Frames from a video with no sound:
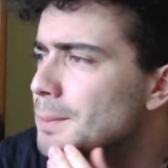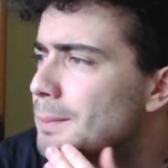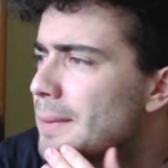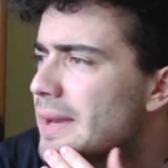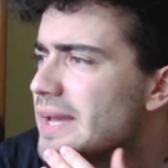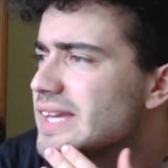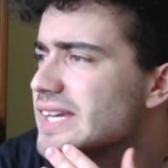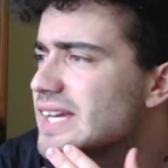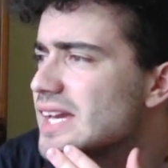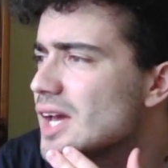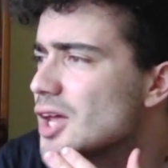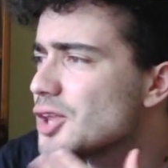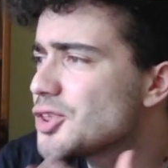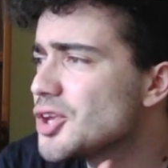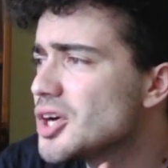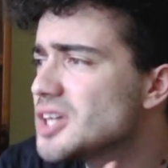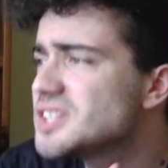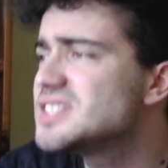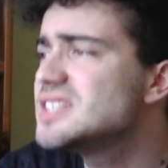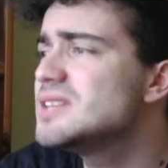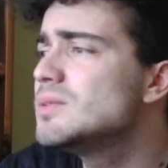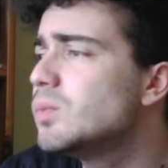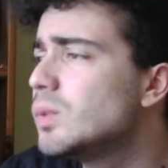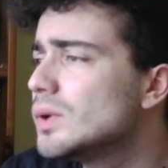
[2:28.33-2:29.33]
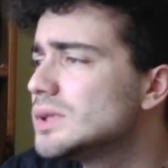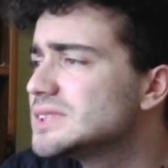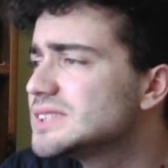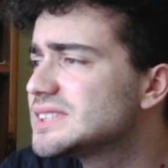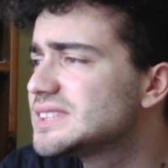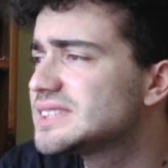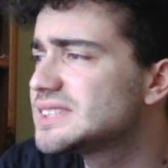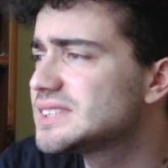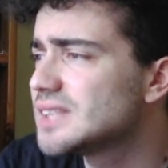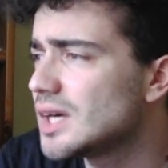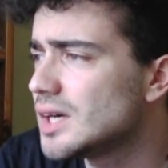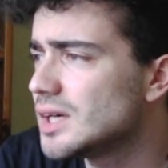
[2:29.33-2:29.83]
making 31
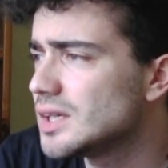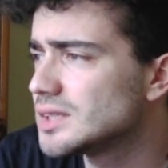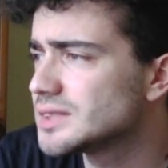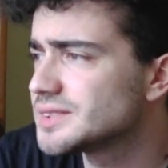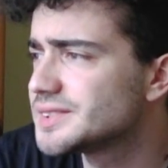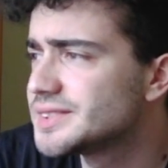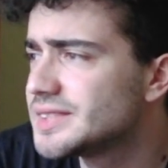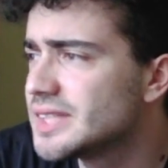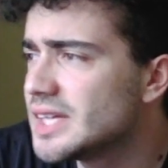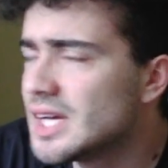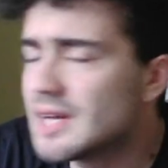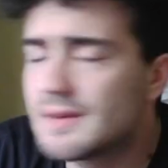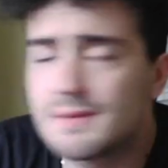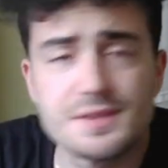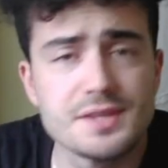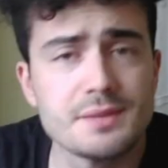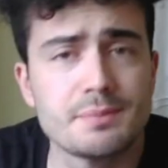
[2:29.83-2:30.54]
starts for